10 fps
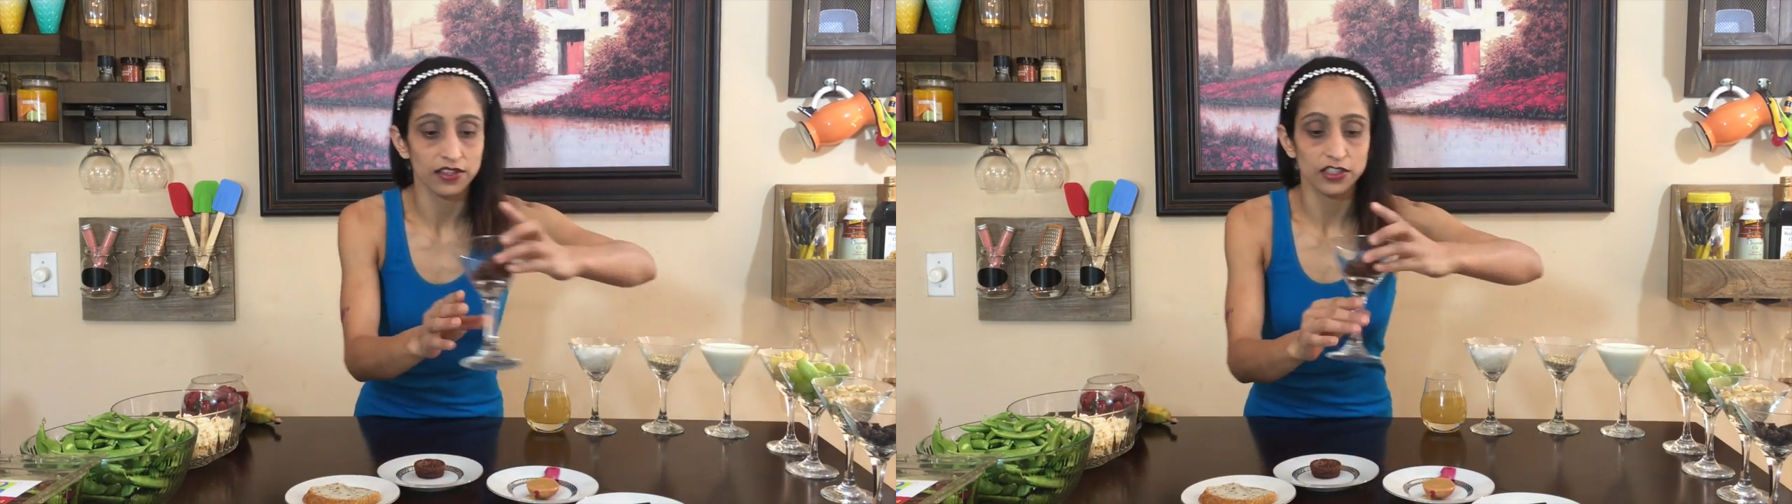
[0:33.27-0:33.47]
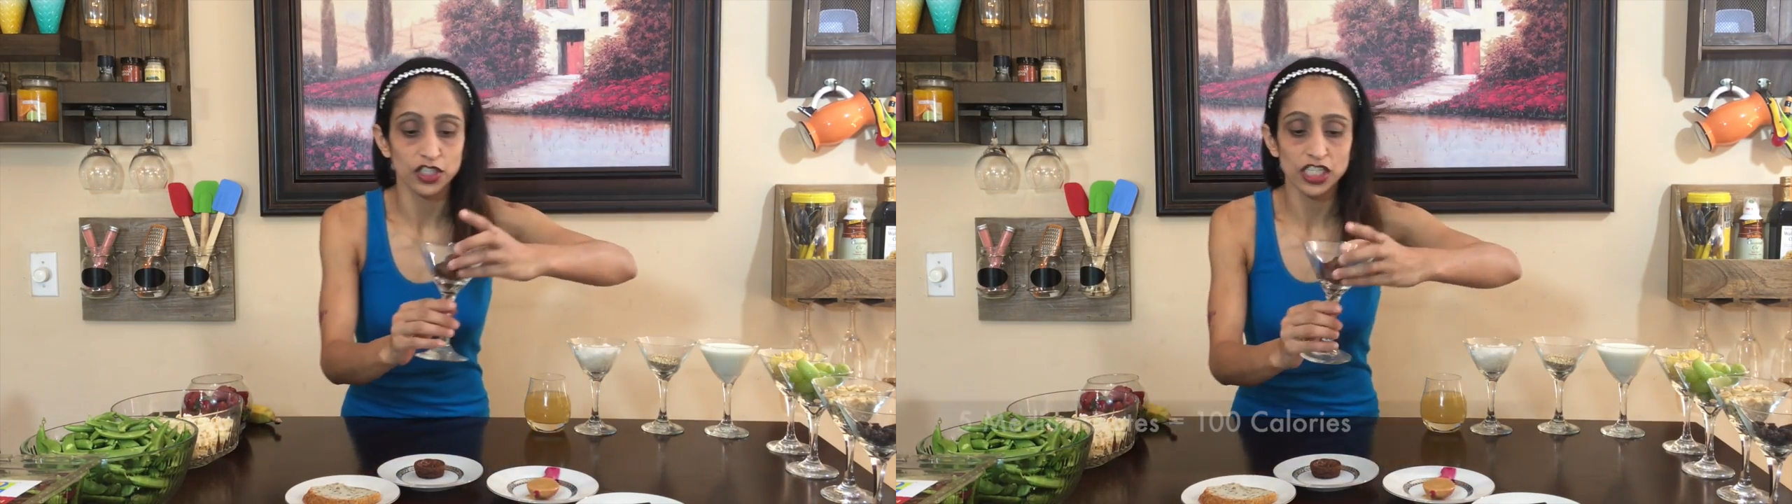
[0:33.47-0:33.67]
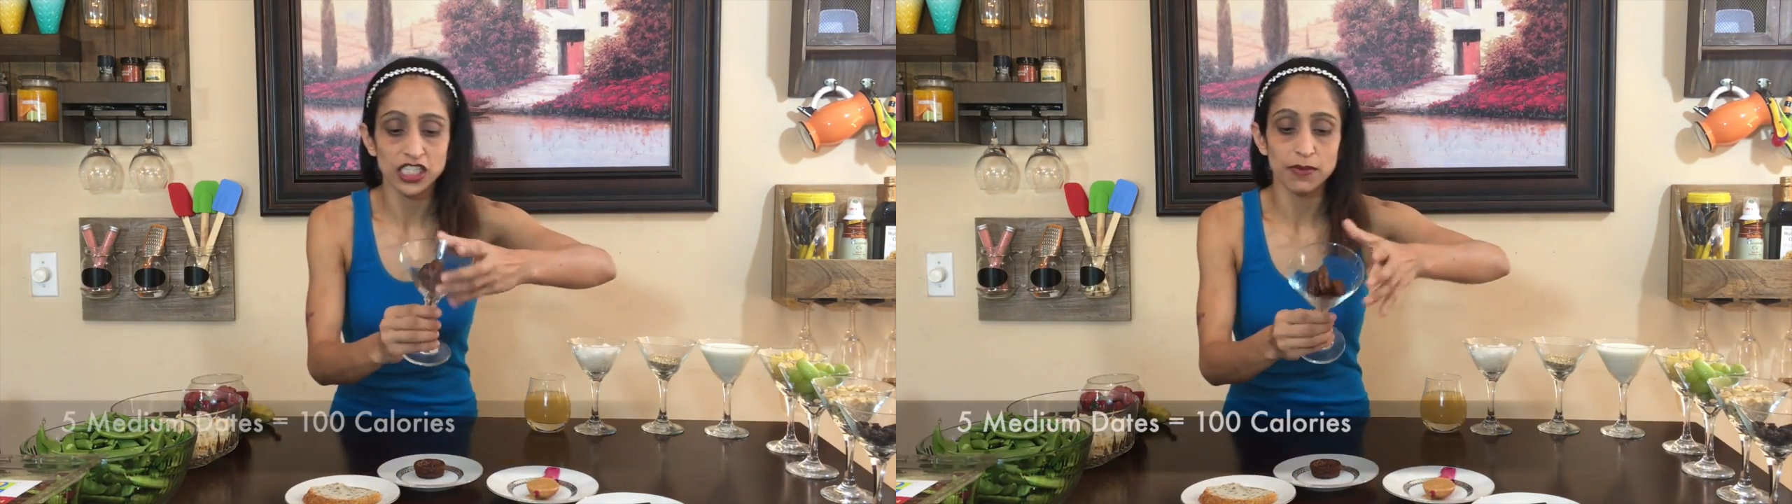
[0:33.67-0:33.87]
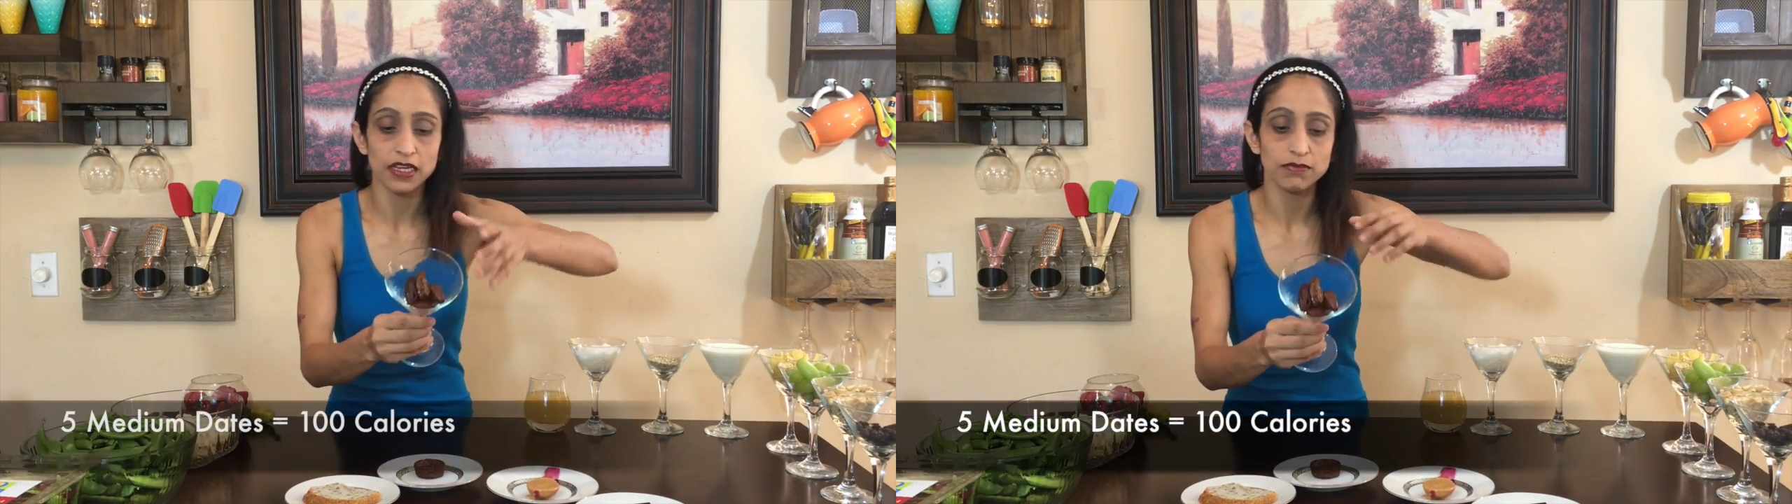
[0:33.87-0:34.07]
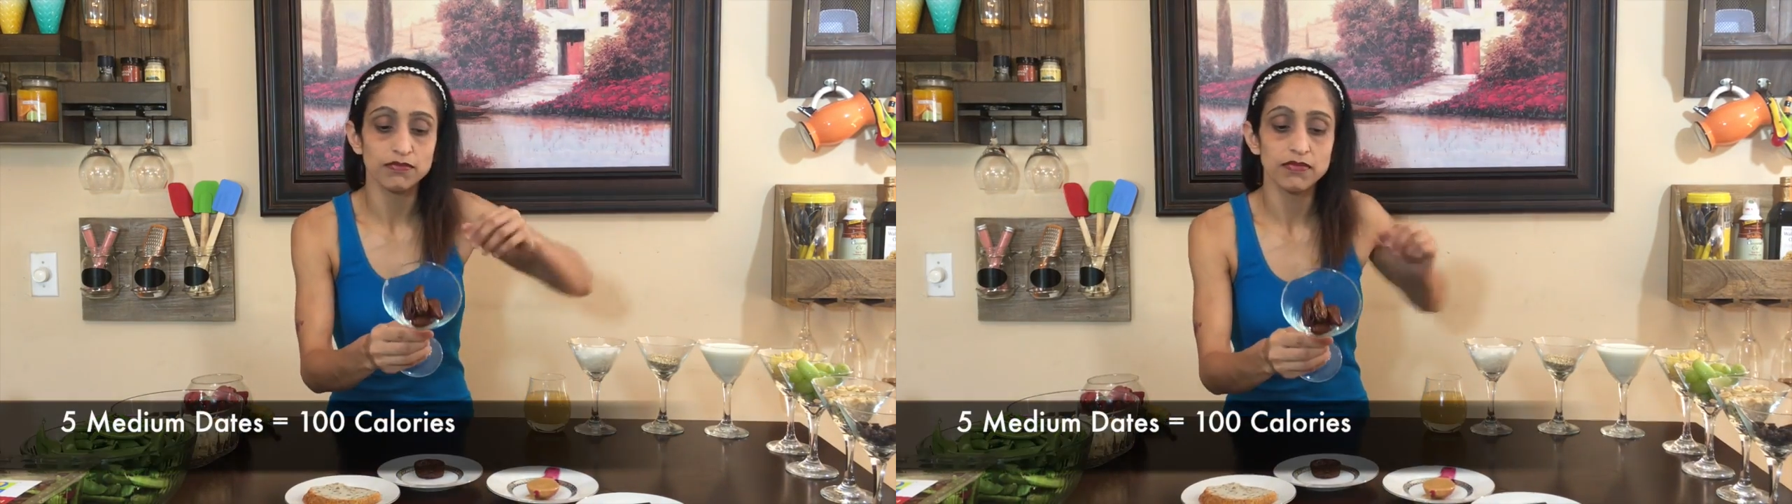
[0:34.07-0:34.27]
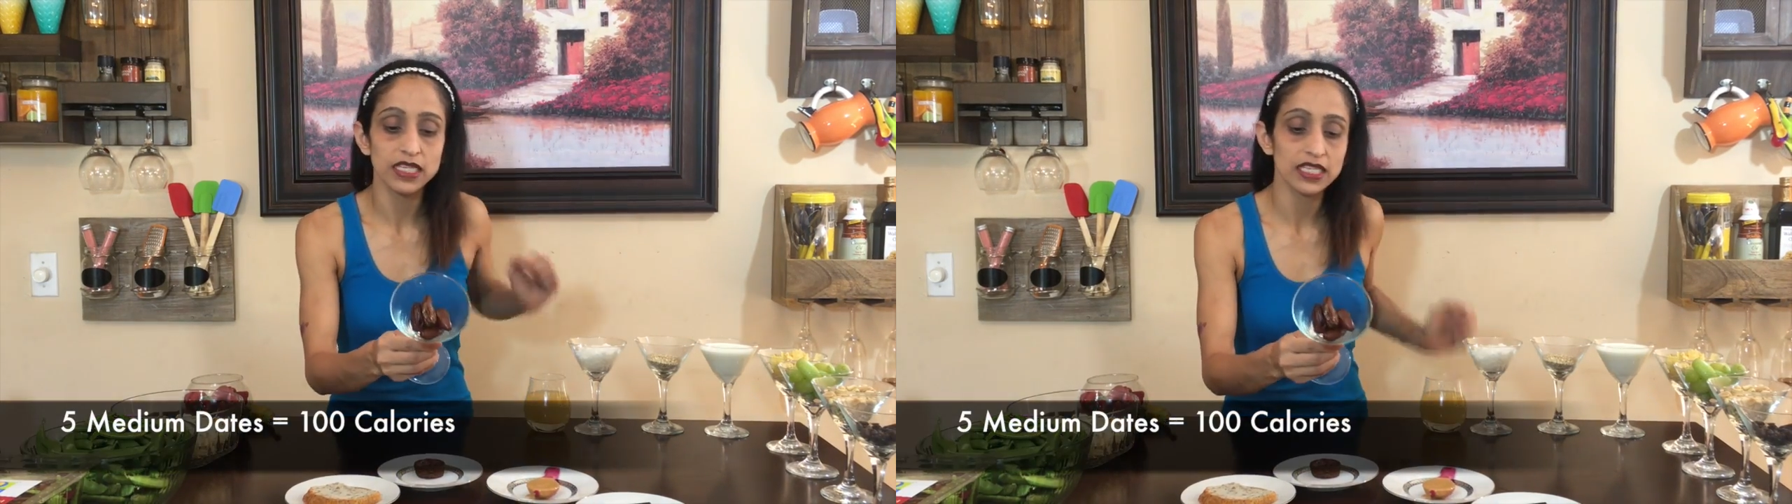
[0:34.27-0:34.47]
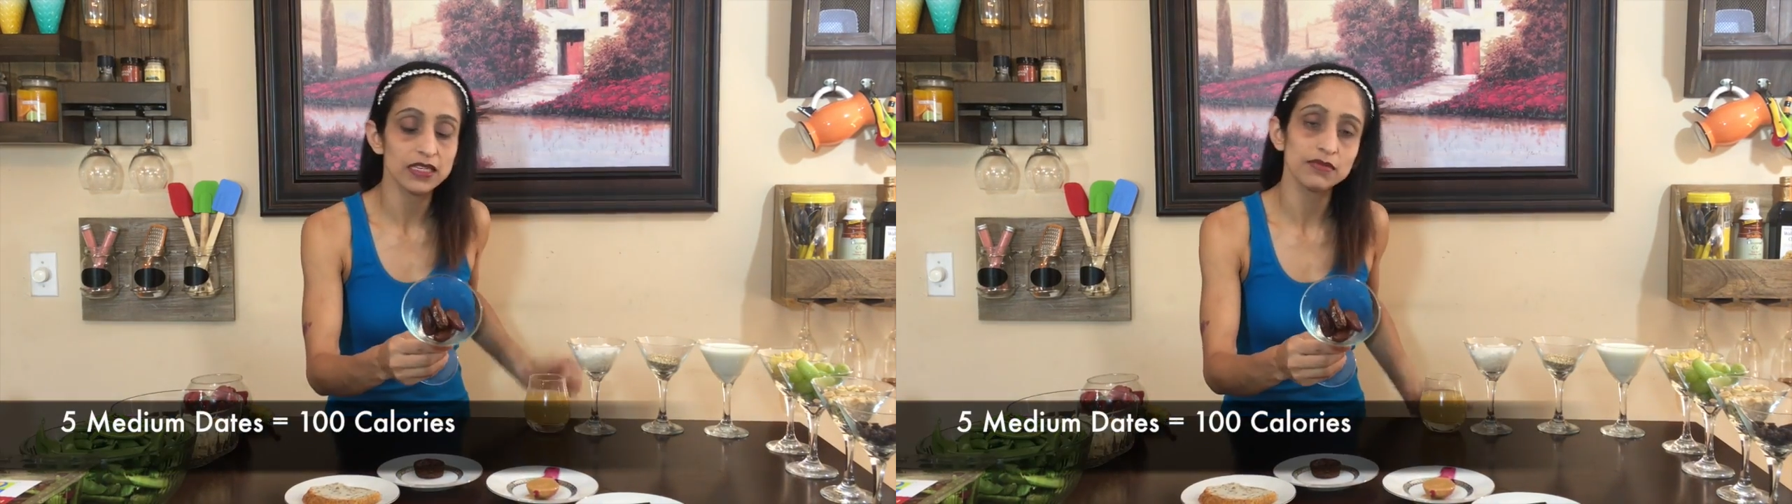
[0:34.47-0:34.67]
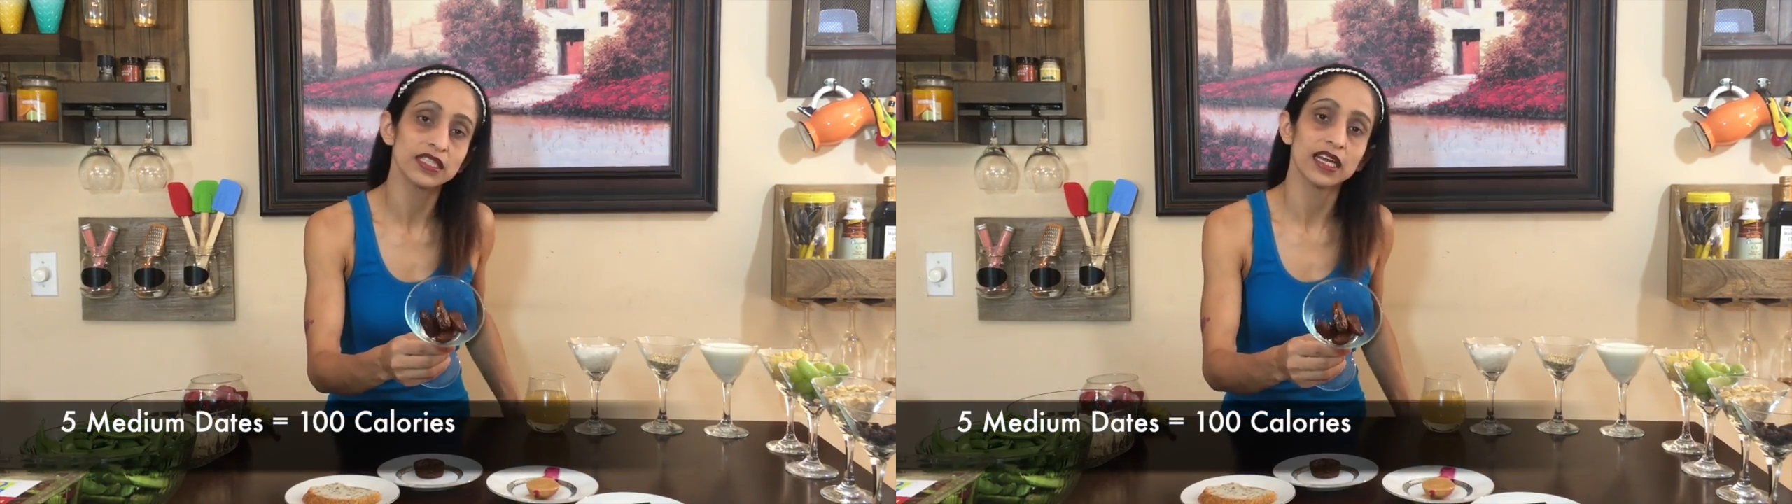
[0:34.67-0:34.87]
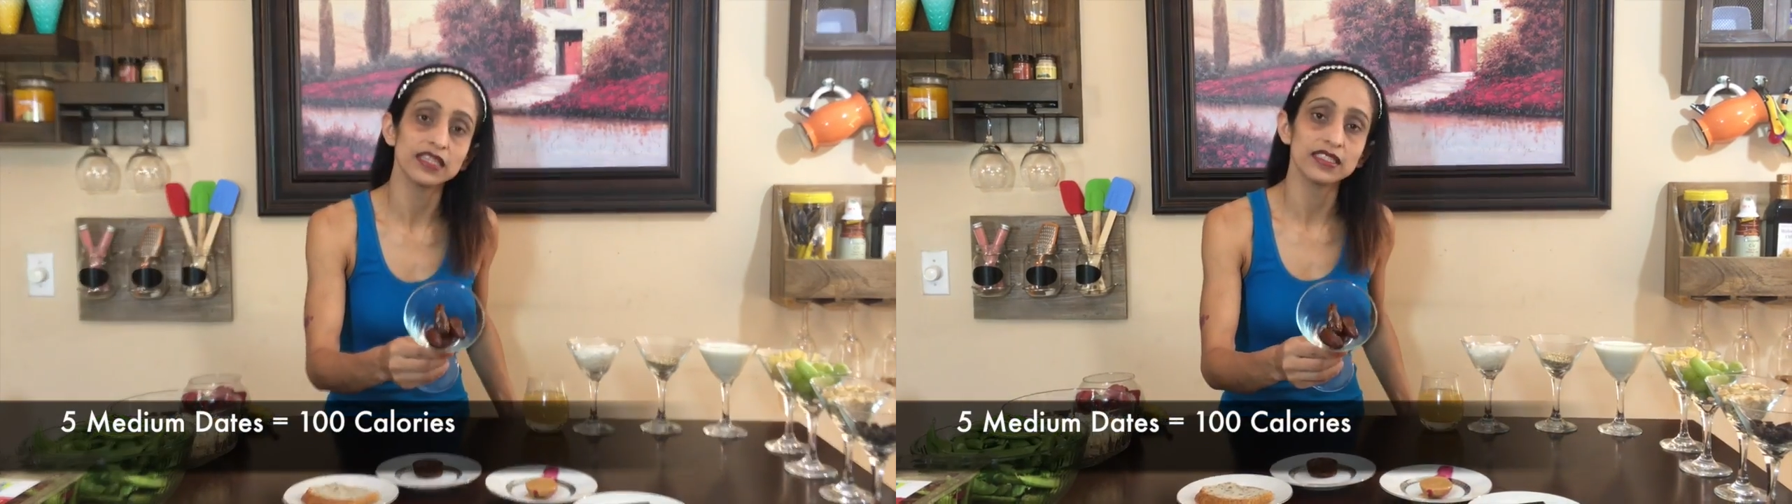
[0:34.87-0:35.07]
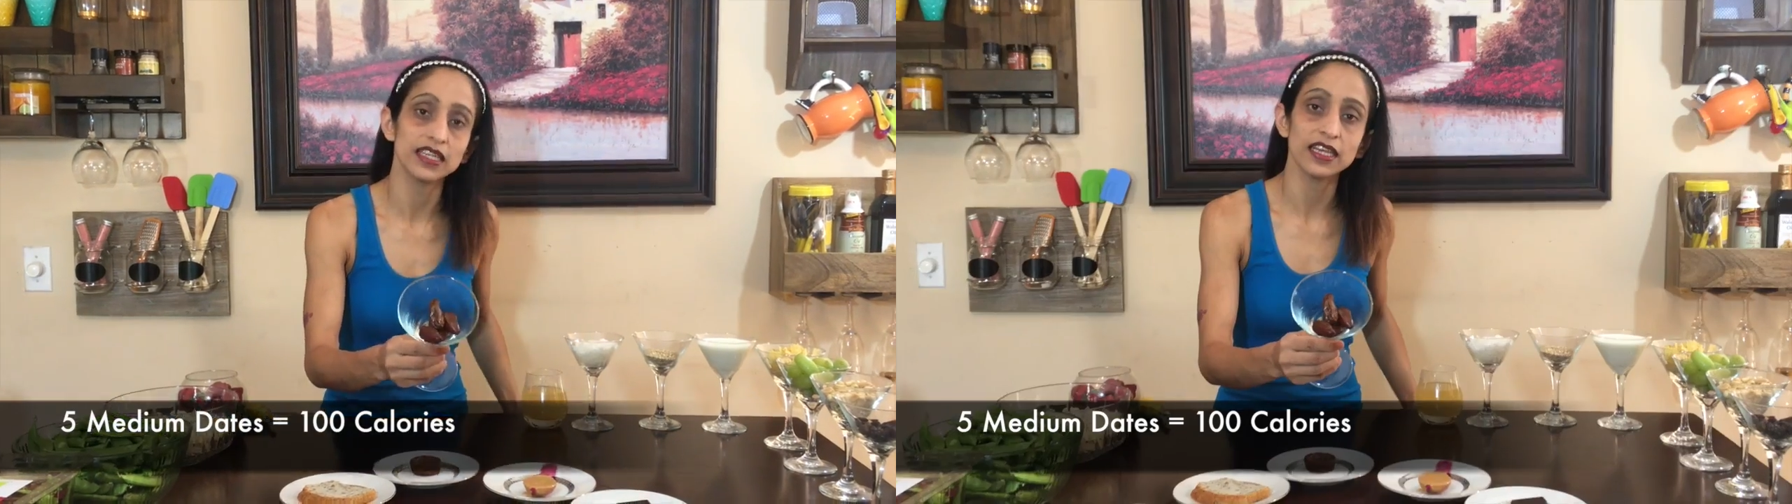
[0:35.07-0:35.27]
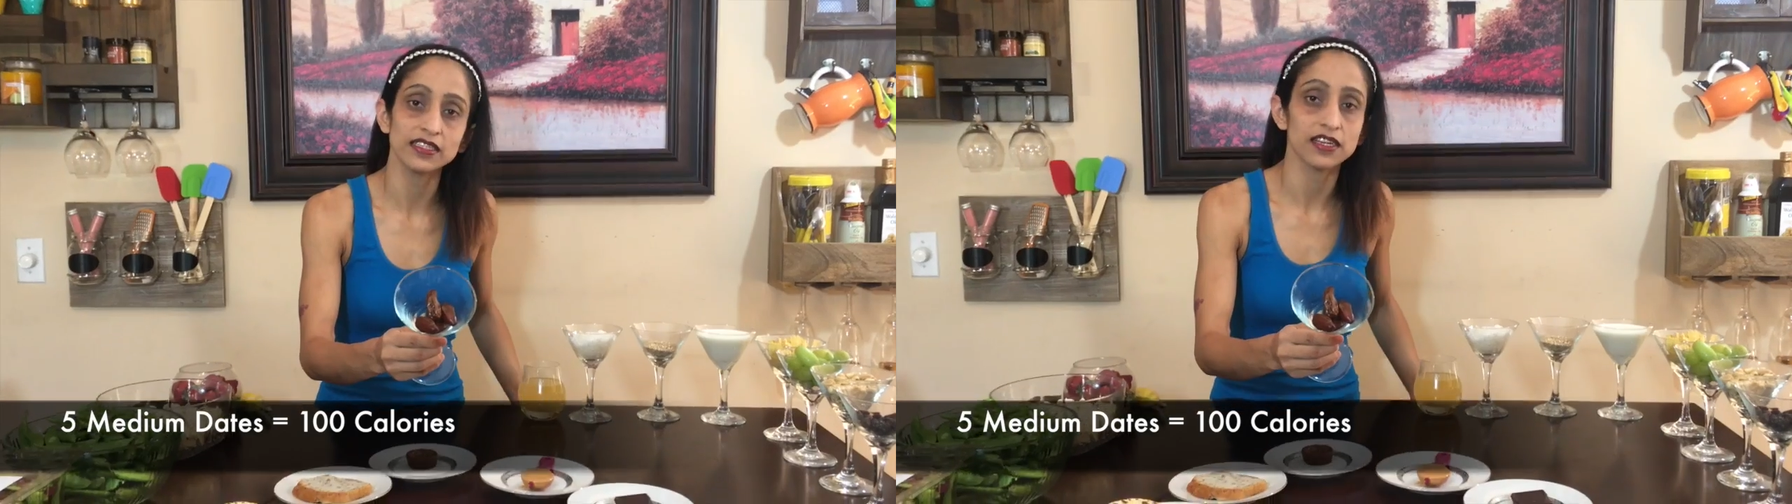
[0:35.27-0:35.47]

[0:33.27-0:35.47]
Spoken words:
They're just about medium-sized dates.